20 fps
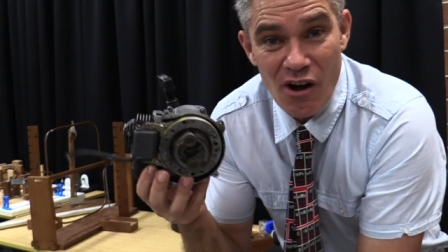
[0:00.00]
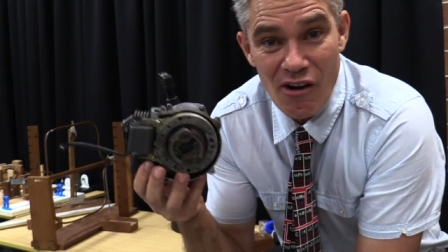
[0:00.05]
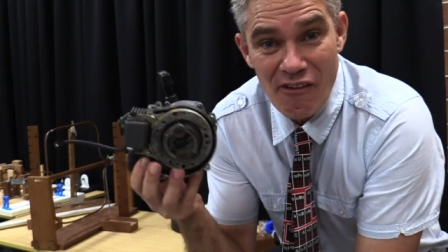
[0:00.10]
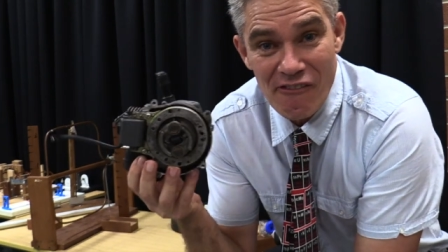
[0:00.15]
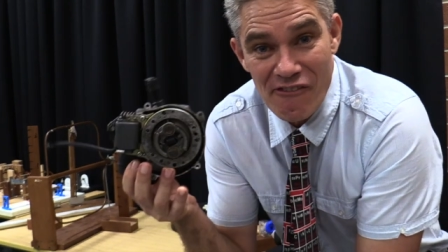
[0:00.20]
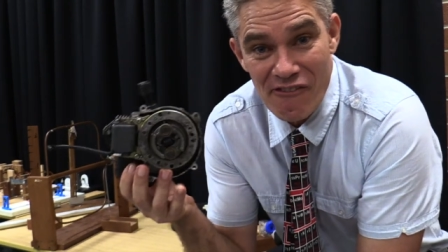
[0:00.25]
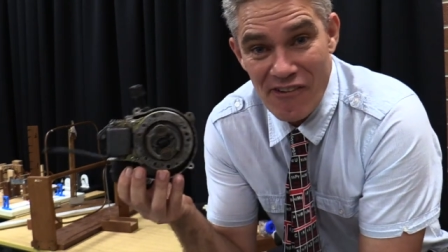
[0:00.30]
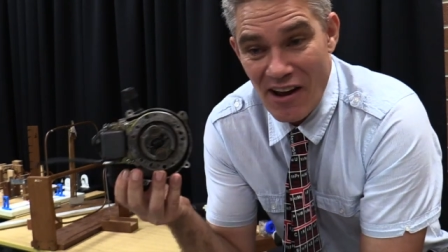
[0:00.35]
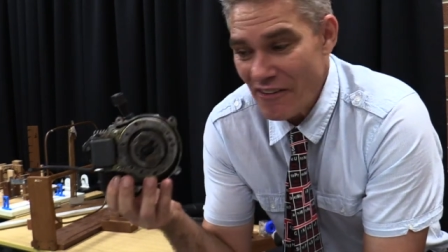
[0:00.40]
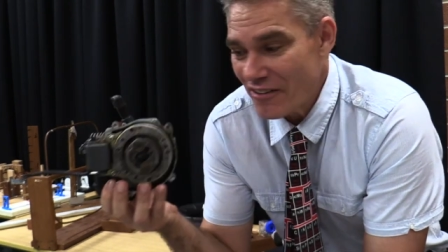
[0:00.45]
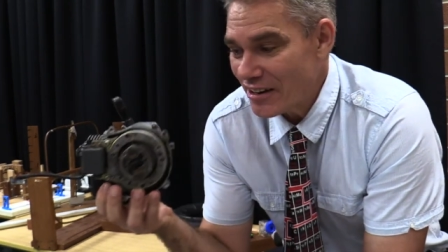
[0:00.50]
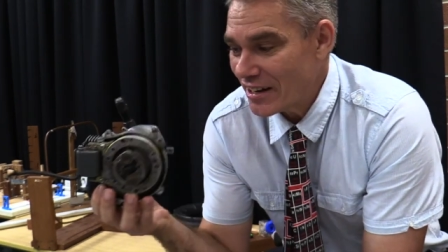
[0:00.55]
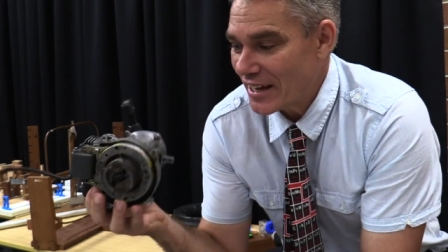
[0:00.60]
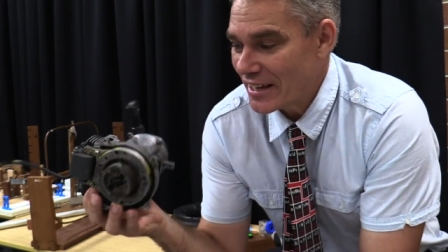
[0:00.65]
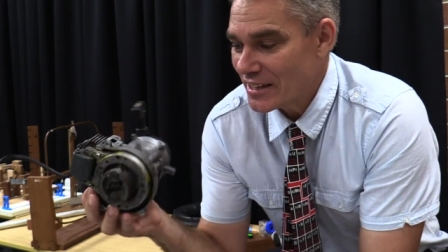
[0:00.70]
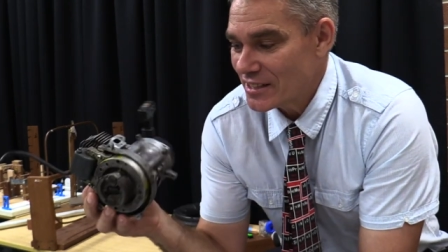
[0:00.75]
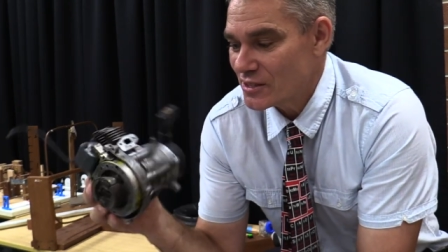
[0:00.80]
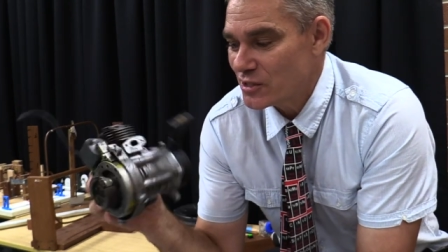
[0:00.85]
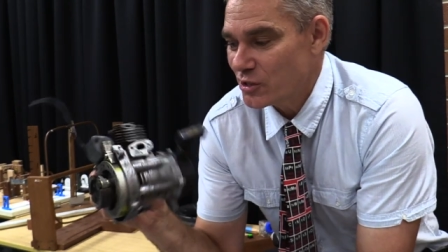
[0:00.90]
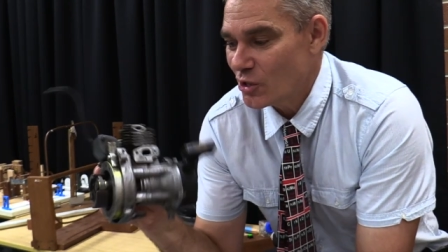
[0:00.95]
of
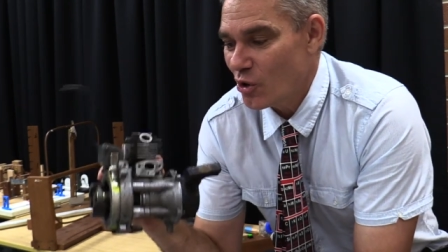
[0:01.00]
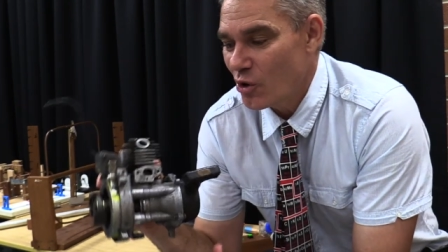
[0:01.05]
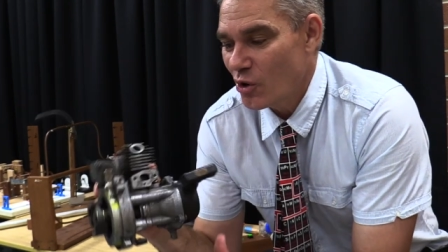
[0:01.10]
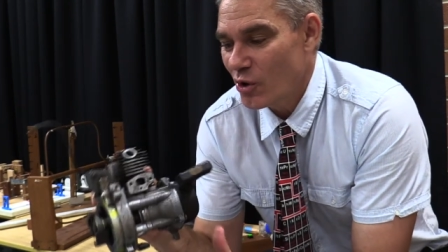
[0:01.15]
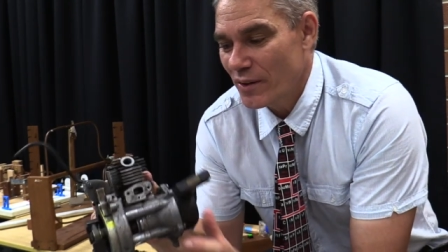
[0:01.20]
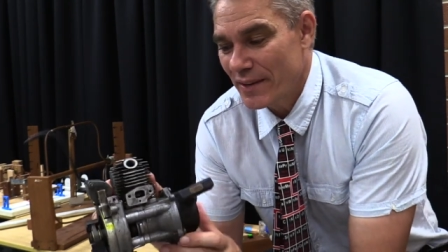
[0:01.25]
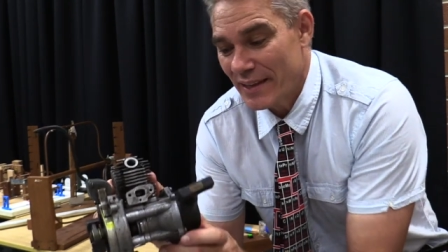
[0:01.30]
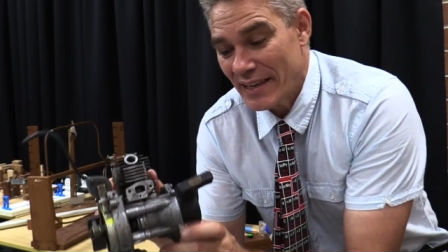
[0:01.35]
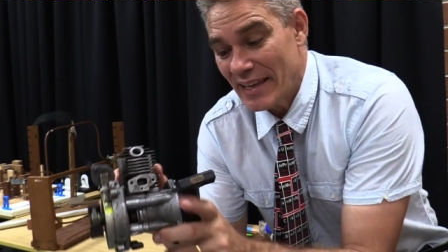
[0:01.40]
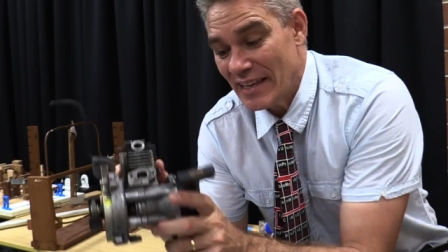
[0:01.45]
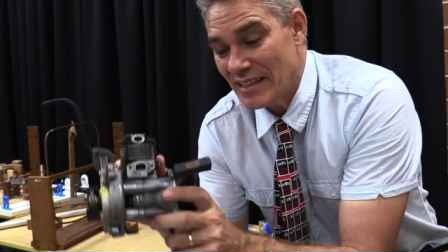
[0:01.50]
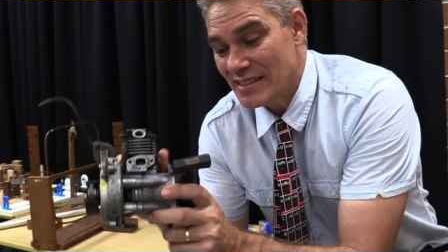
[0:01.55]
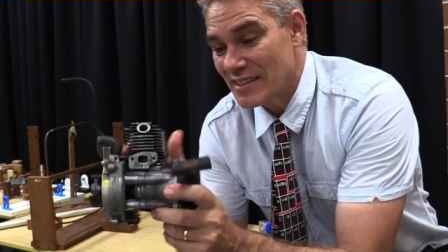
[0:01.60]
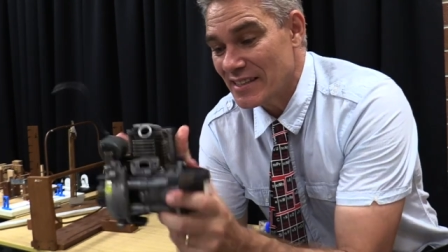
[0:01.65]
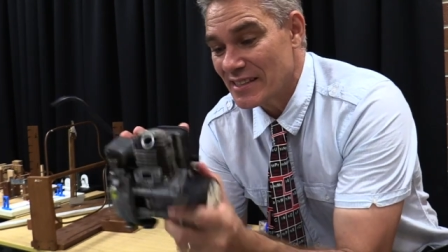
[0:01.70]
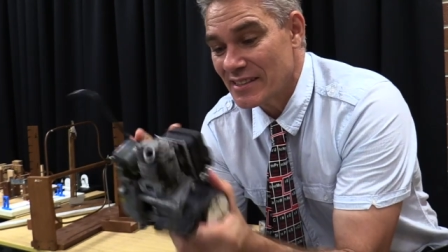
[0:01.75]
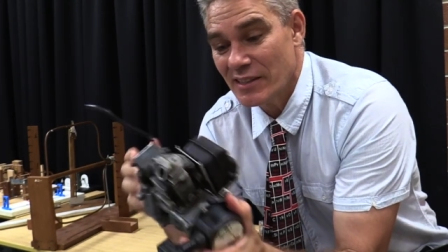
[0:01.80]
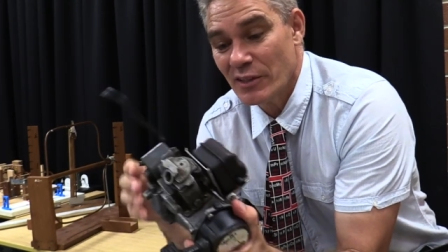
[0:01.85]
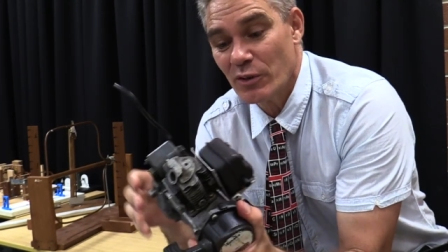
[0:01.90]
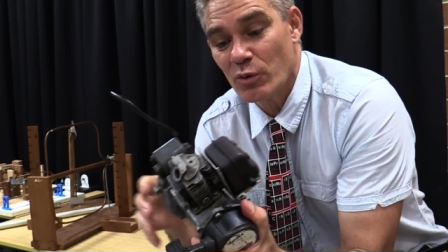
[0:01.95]
Faraday's law is
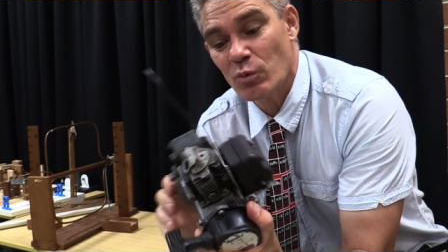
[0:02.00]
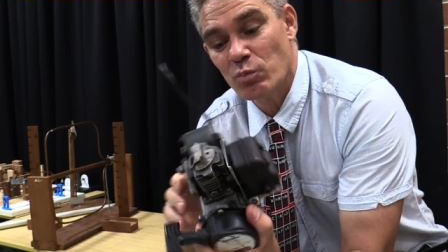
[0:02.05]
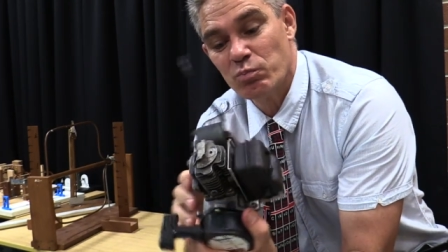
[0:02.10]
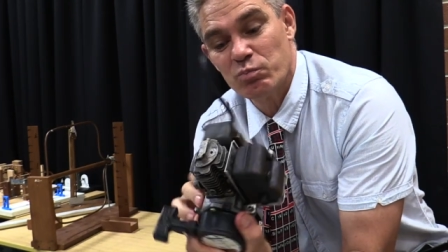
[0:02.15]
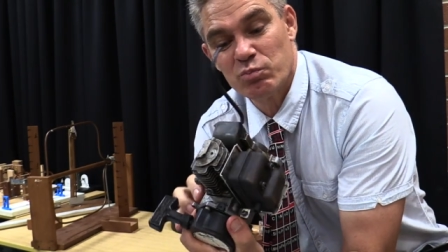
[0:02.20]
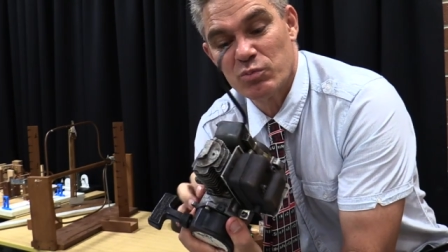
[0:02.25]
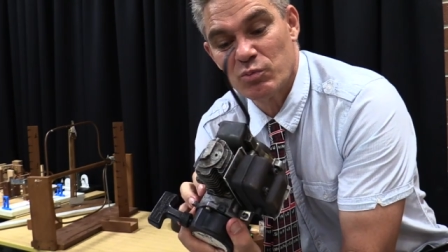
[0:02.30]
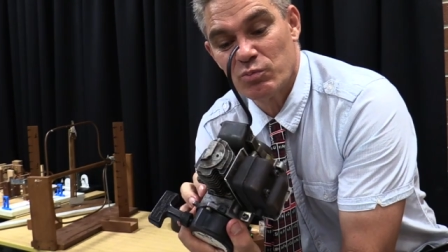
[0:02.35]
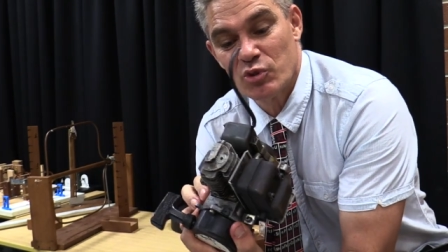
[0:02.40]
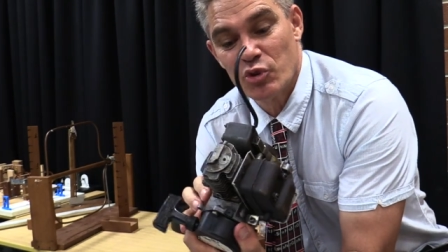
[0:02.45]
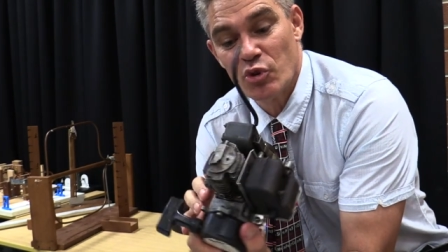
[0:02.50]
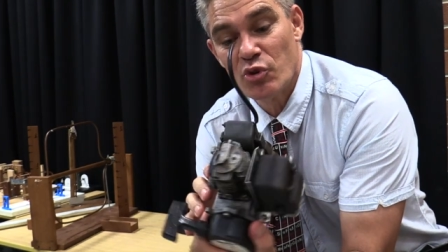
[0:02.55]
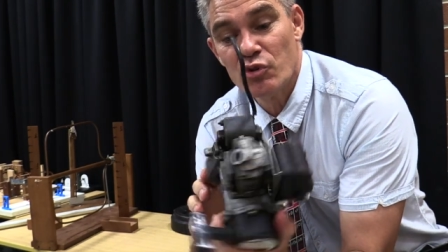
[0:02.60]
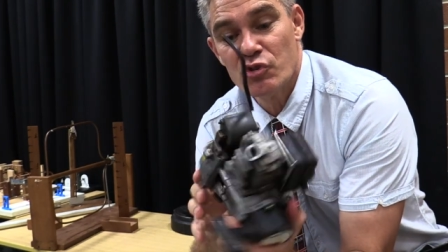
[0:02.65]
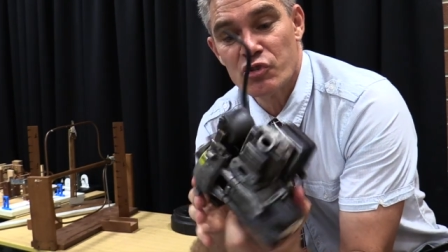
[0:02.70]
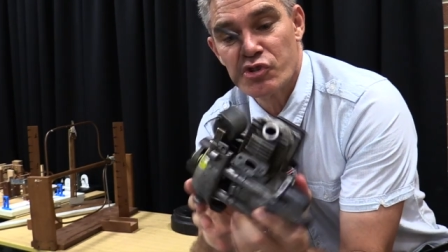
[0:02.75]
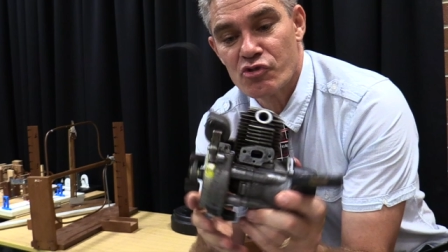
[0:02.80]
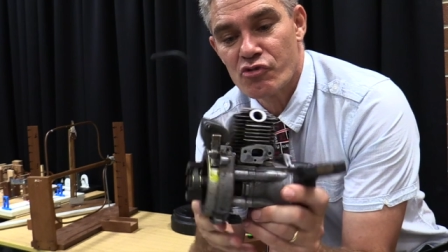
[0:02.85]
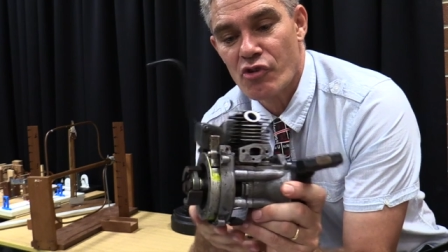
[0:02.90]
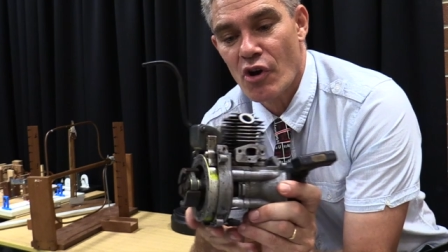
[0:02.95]
this little
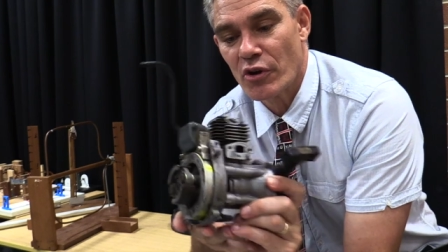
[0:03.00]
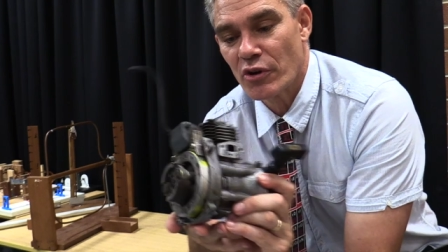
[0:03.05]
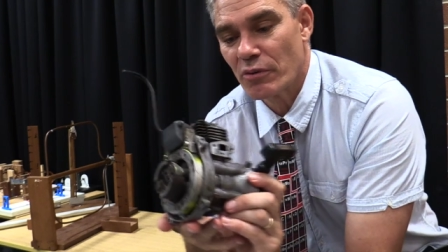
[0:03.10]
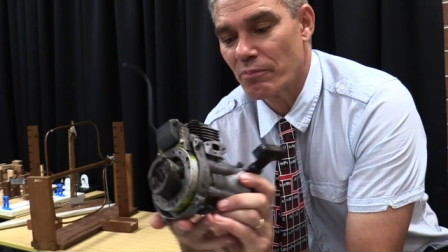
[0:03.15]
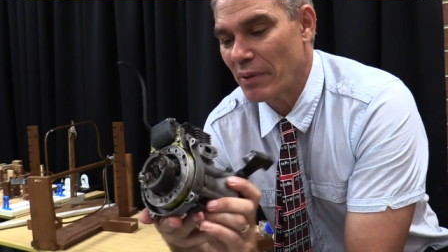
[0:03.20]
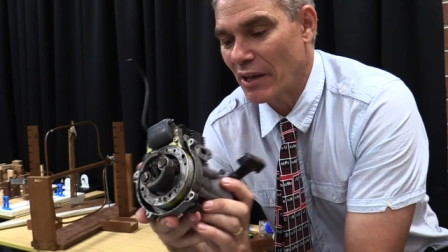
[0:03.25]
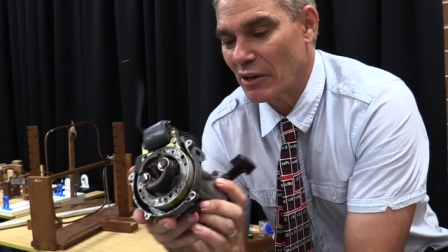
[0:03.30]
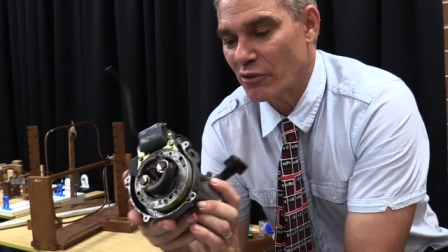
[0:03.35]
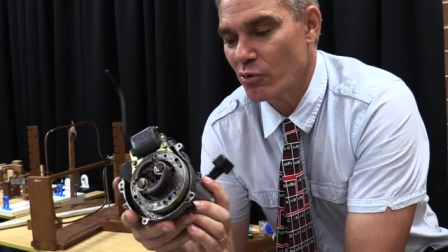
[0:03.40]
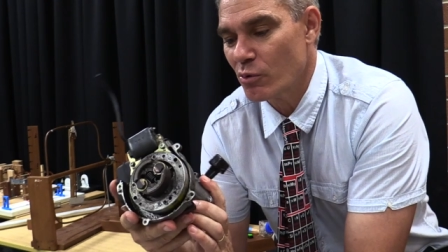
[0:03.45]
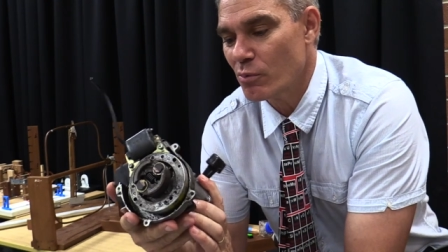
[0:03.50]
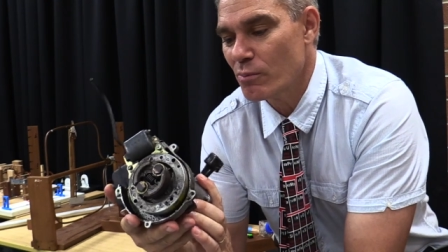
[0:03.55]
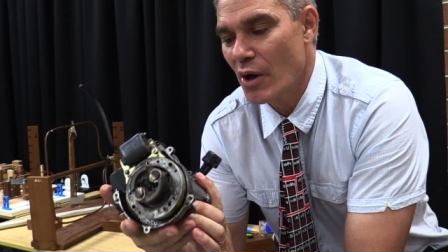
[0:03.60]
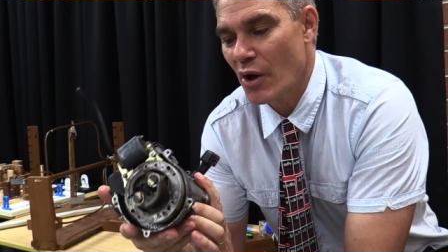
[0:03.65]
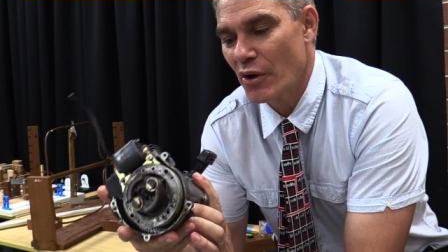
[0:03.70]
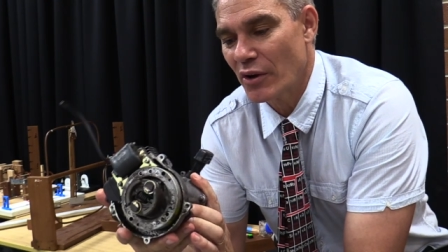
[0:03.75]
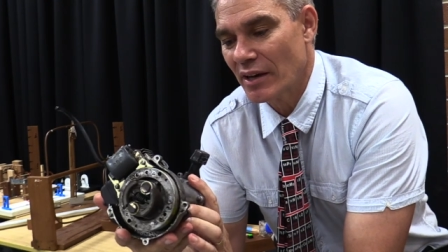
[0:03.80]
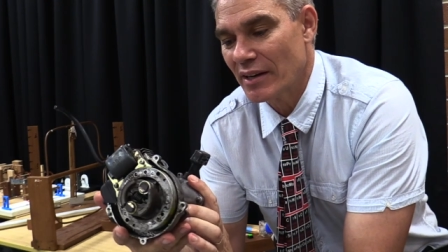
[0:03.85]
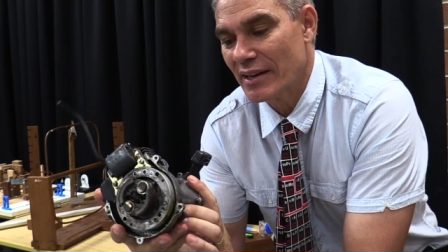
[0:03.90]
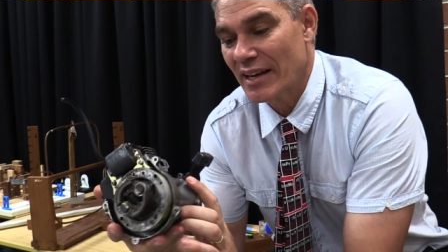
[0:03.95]
two-stroke petrol motor.